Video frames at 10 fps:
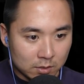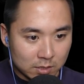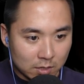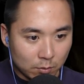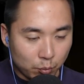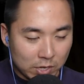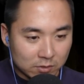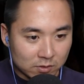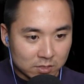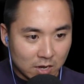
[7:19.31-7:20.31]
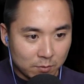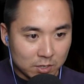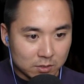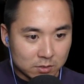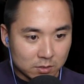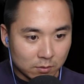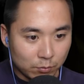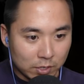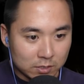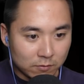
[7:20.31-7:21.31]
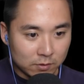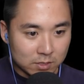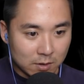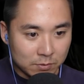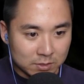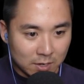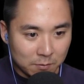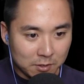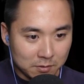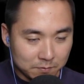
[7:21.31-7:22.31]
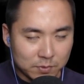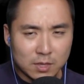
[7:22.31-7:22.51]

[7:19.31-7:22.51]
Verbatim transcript: Is that the Plants for Zombies? Plants for Zombie Zombie?